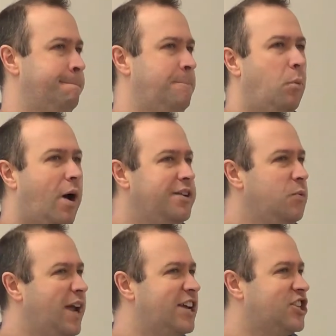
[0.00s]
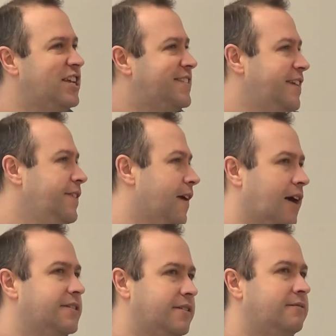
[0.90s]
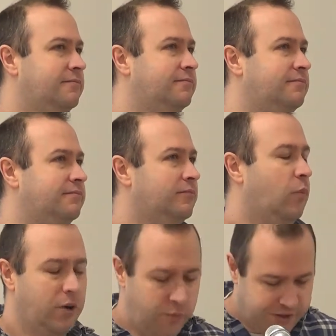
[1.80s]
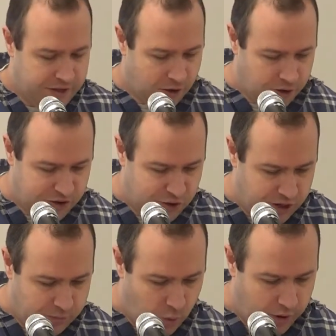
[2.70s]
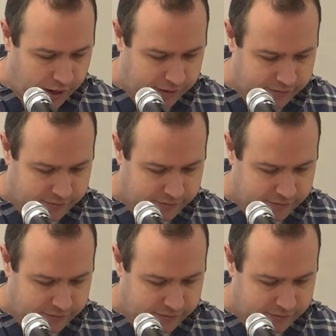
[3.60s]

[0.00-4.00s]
But why don't we actually see that? Why don't we see that on a Sunday morning?